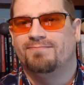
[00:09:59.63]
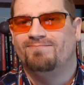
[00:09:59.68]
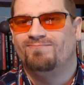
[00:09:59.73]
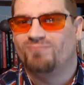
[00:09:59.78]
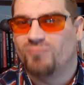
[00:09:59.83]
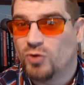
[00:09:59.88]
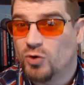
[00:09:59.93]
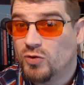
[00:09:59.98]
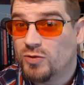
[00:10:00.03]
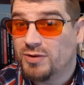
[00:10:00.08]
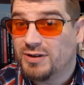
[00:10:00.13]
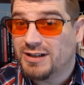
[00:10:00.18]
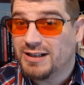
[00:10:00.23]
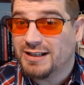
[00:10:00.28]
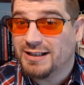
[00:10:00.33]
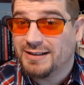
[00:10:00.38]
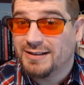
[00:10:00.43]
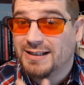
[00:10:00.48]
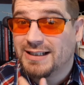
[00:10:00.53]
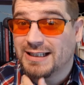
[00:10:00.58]

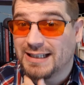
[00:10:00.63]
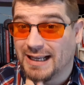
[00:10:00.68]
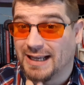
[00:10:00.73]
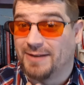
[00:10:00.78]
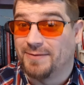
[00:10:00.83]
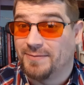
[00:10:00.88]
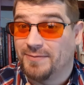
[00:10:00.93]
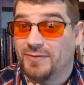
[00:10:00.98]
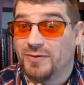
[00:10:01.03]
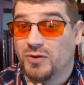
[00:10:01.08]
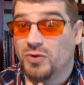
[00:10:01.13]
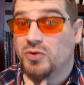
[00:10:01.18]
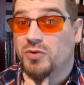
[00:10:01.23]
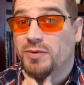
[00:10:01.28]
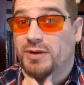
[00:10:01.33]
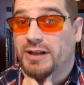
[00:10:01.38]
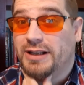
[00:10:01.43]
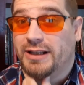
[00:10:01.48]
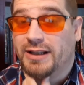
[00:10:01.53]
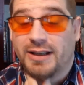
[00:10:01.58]
Normally
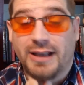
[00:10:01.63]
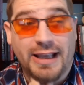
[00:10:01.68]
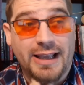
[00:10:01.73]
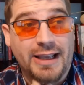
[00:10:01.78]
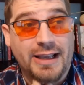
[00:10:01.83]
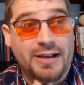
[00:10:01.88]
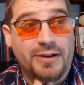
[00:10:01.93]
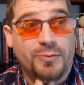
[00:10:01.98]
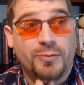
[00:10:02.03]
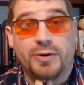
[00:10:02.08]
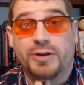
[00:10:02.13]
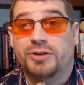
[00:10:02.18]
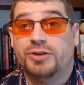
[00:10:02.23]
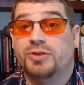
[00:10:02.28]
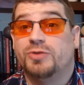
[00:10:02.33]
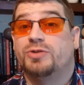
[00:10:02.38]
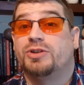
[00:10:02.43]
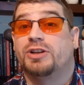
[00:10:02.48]
here we'd use